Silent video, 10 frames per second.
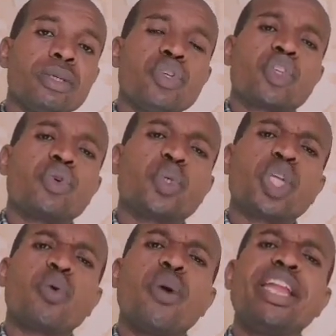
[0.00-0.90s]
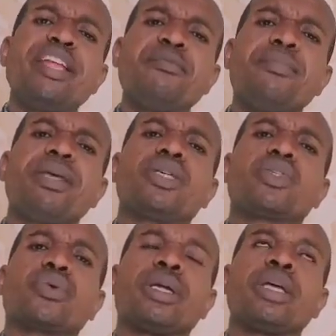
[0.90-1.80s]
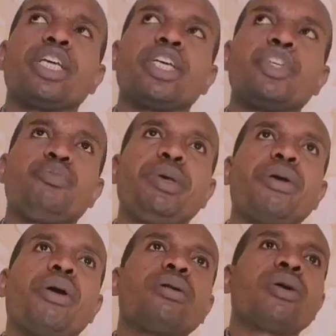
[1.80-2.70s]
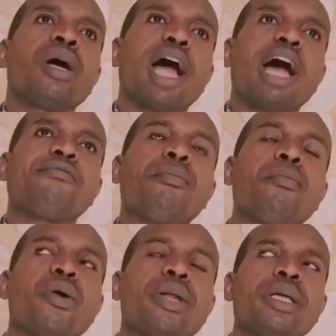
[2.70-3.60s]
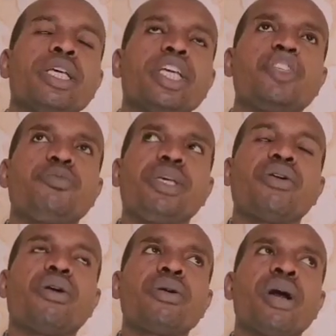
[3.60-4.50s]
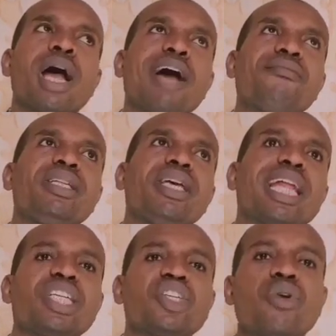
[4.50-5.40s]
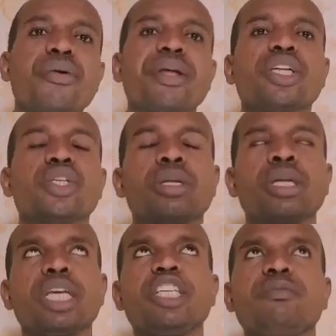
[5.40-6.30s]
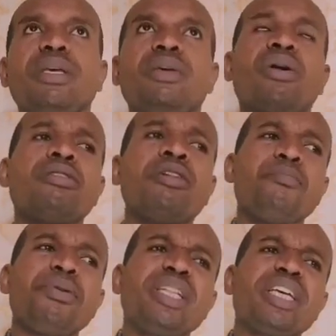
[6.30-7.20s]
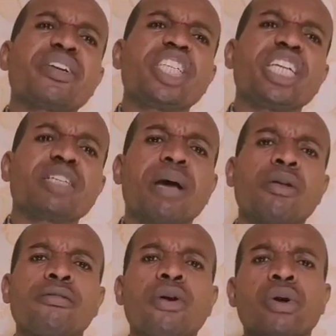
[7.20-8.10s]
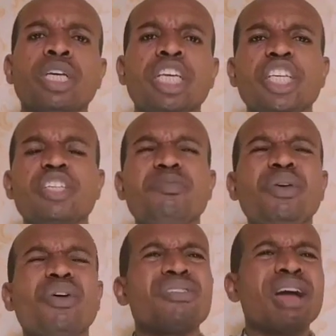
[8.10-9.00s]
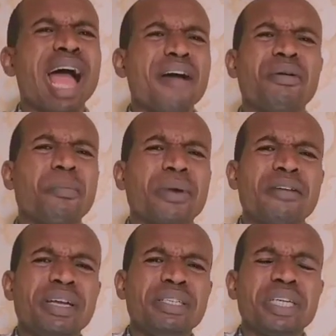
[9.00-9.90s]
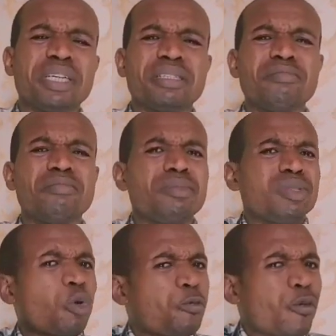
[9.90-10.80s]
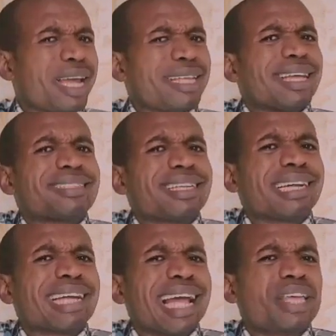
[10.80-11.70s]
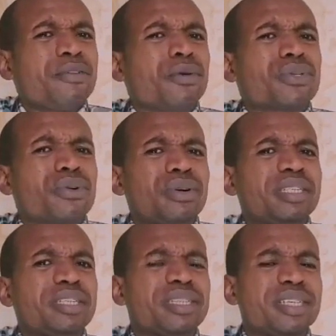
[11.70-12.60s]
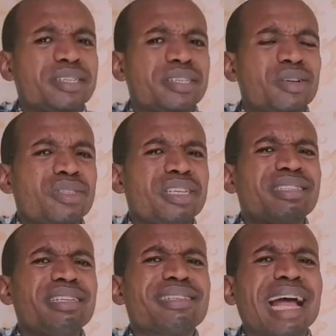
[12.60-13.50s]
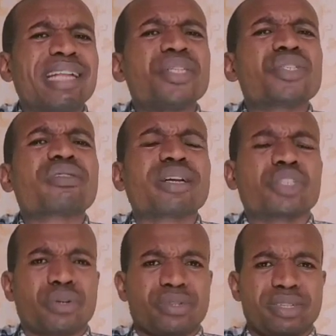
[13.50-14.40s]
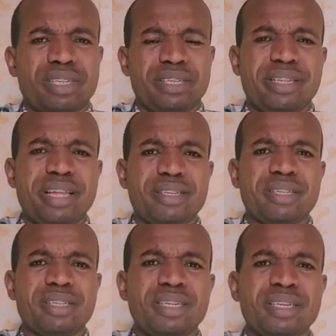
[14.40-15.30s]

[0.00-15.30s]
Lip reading: So doing well in ministry is beyond having money, is beyond having the largest congregation, is beyond being the richest man of God, is beyond having private jets. Don't forget that Satan can give us all these things. These things are distractions these days.